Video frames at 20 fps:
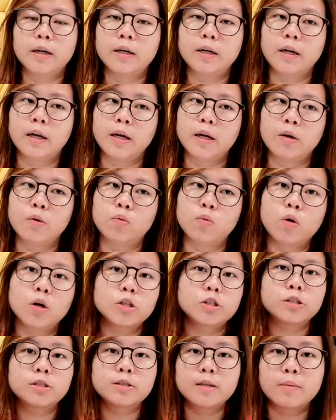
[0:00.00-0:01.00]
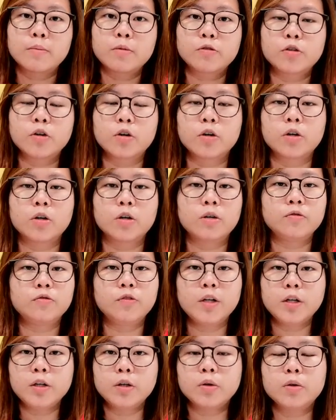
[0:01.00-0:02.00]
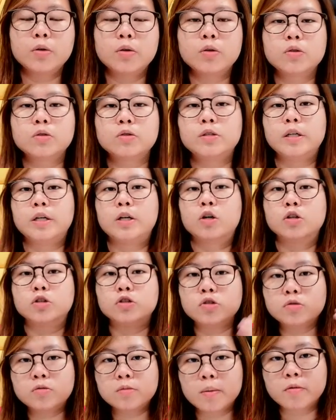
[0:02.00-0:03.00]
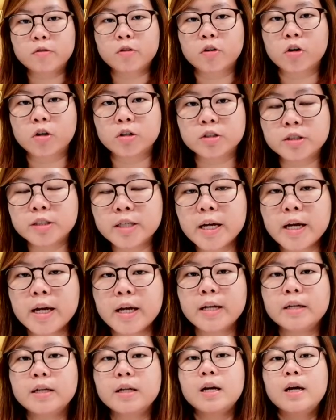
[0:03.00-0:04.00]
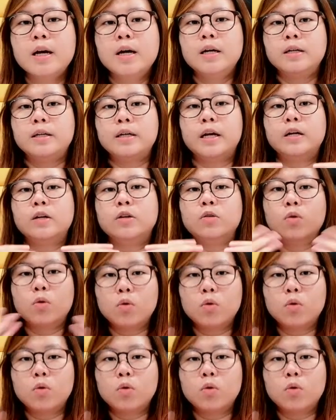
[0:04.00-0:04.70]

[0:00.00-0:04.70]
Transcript: they watch some of your videos, they consume some of your content, they know